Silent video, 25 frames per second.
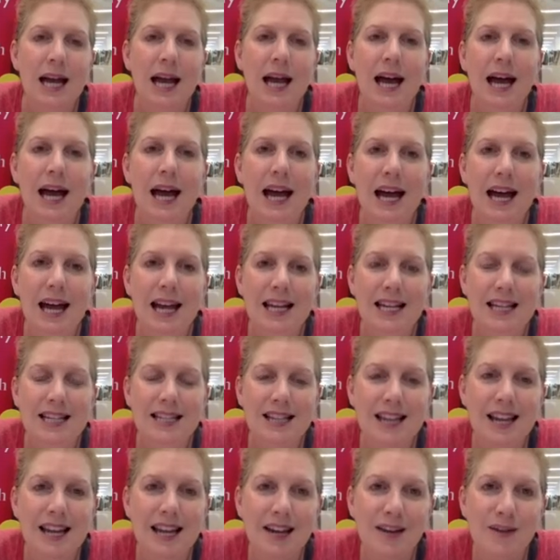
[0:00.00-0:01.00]
And
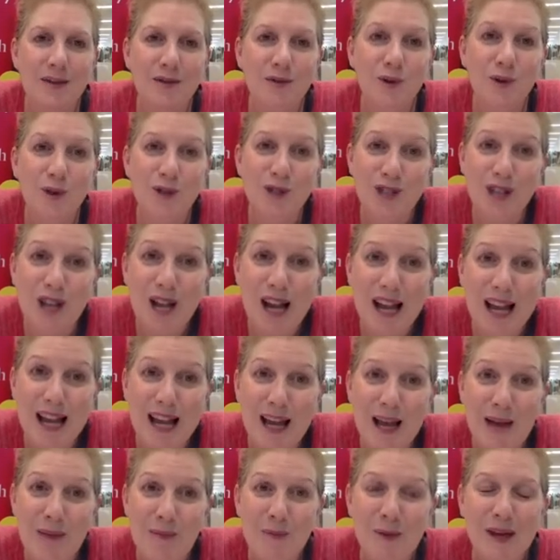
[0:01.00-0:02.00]
fortunately,
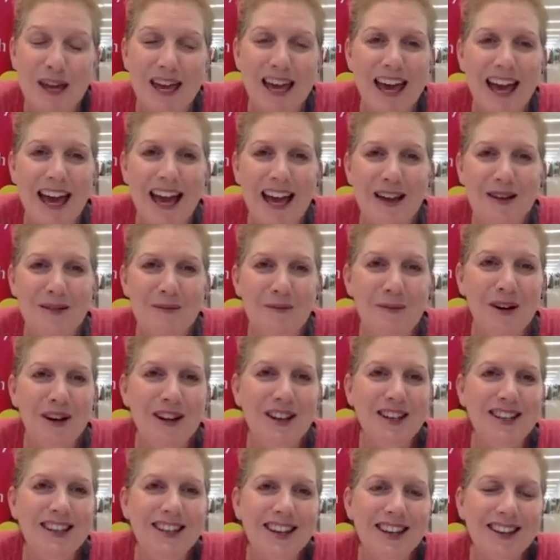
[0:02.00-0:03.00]
it became
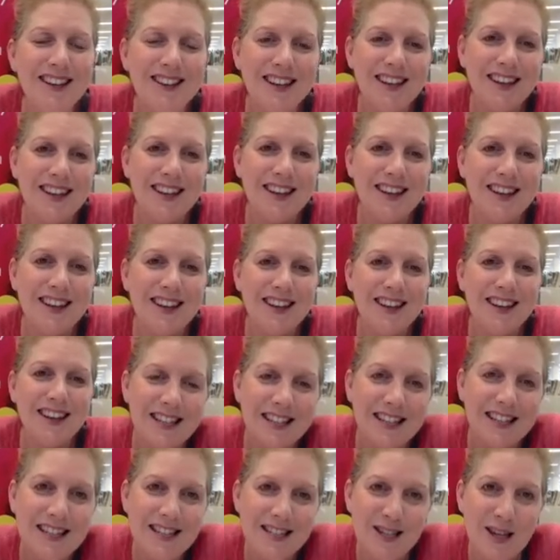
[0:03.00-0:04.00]
another
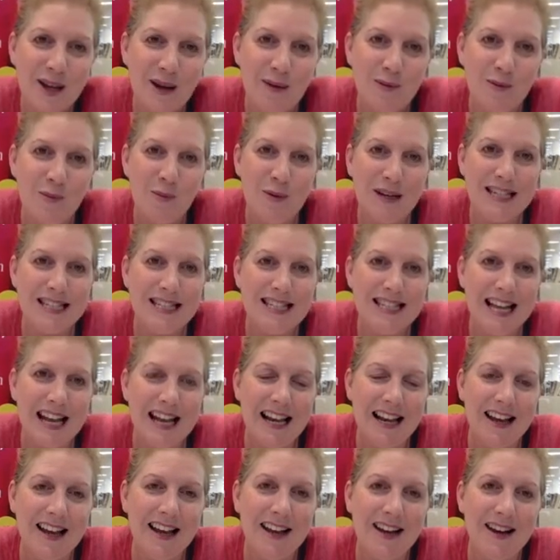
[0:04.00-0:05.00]
Sunday Times
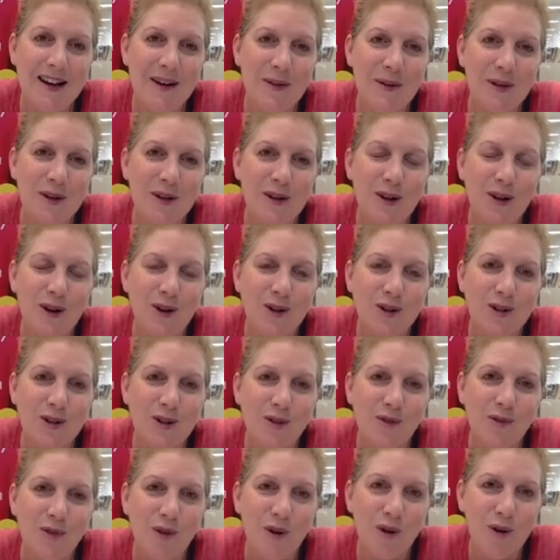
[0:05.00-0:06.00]
bestseller with lots
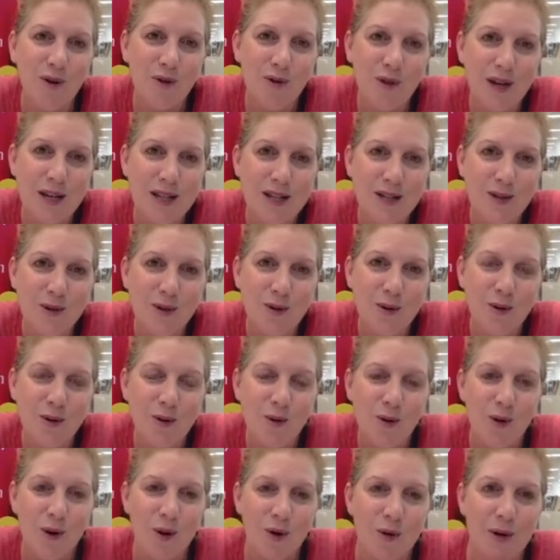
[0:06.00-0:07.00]
of foreign rights
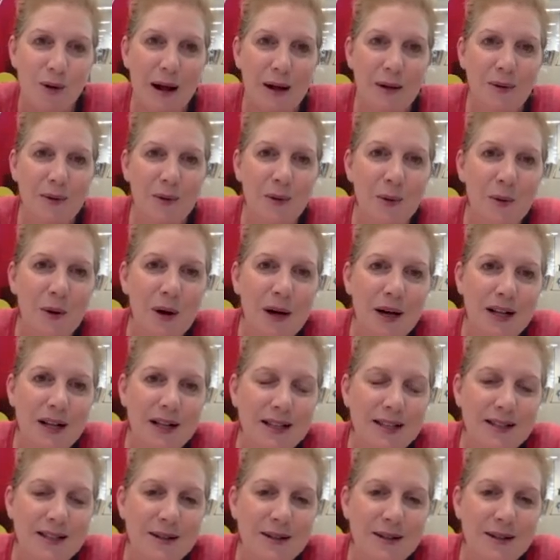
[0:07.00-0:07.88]
all around the world.